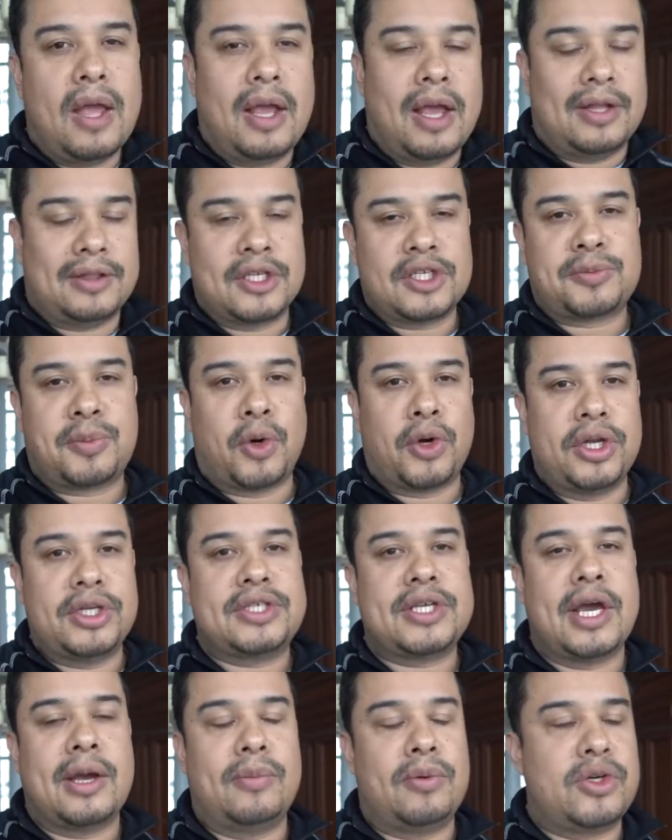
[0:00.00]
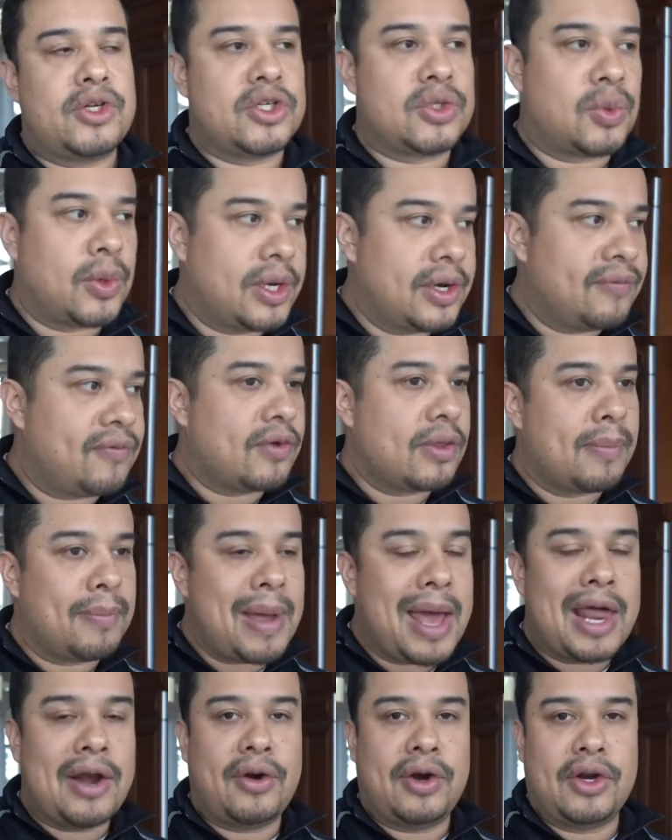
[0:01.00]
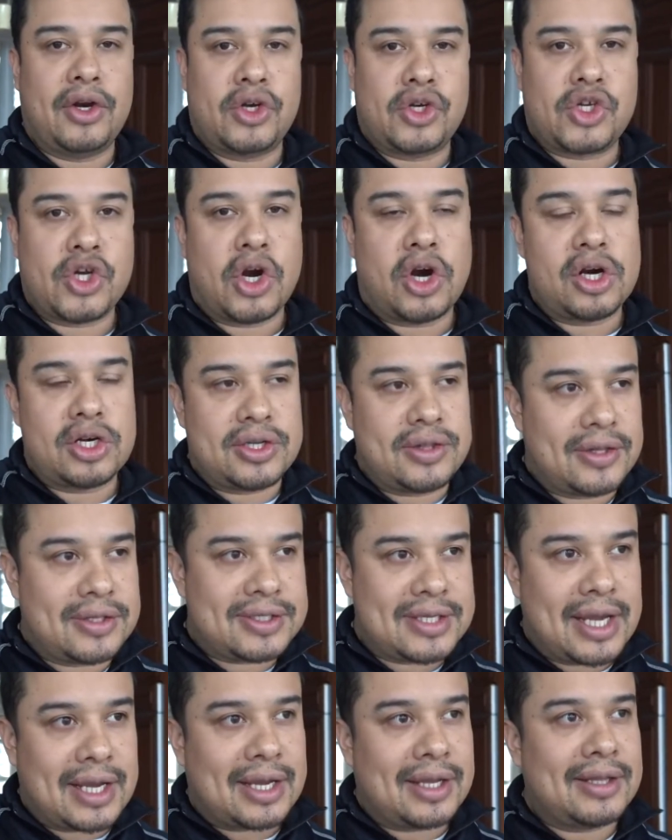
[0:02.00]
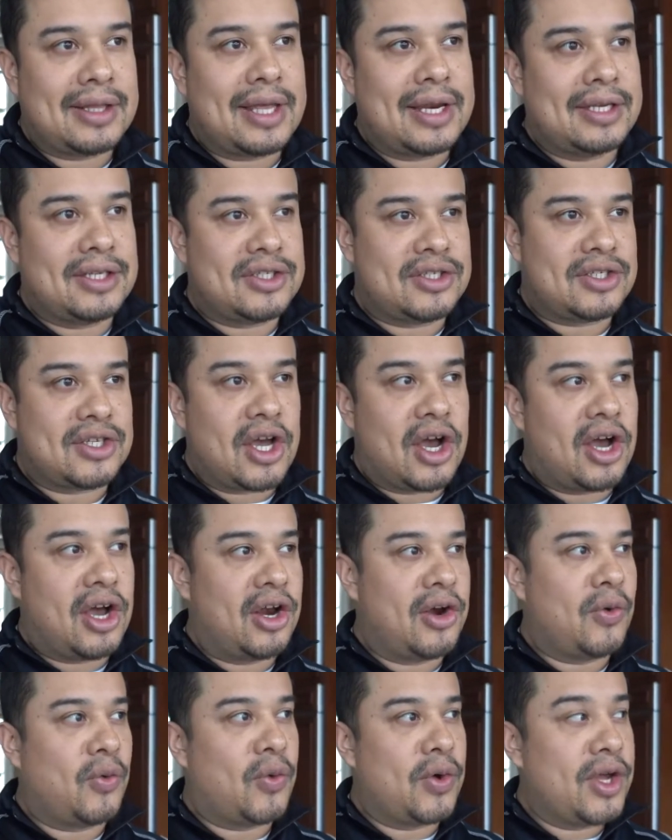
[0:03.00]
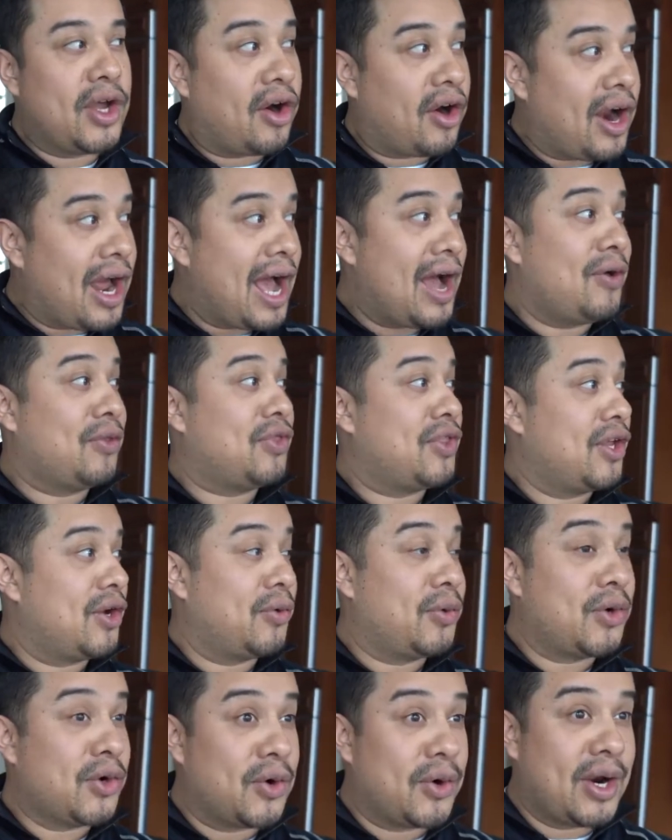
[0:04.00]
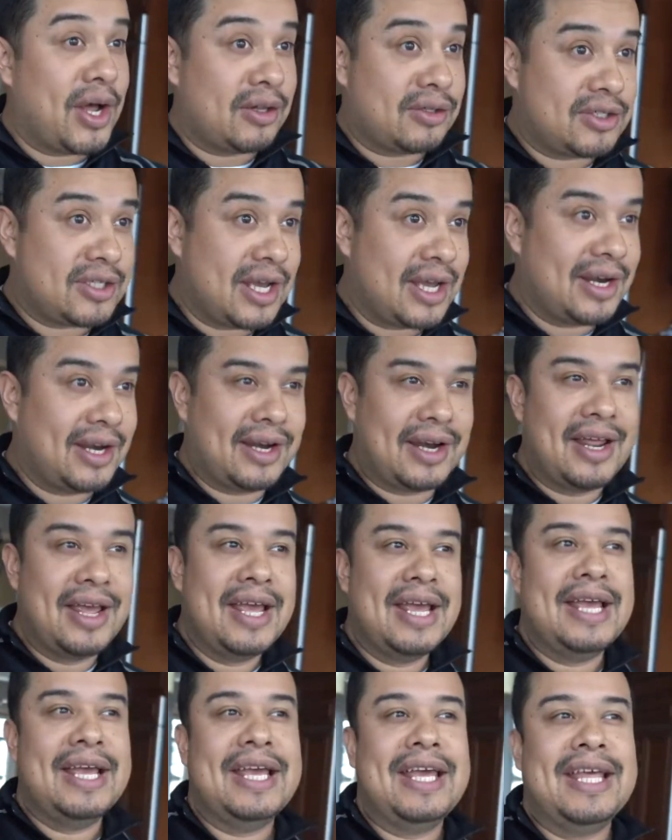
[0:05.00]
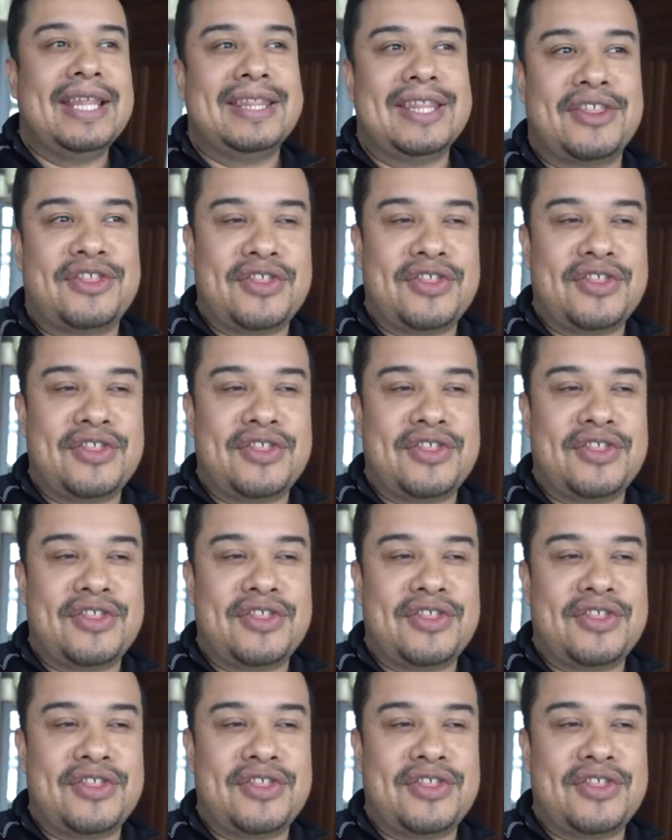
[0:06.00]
At this point in time, we're just waiting for the battery to charge, and the second that it's done, we are out there. We're going outside, and the